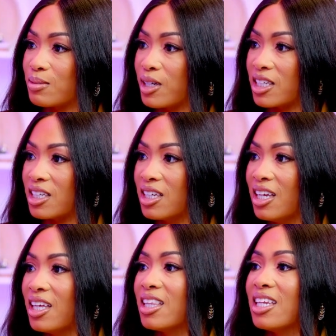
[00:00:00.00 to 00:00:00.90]
money,
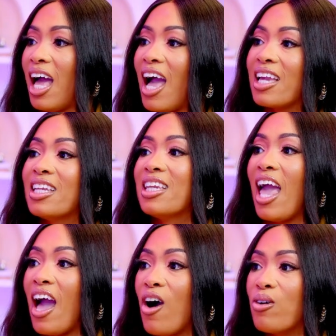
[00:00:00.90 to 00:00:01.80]
then I can
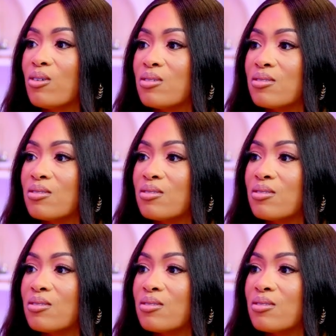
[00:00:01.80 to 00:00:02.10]
now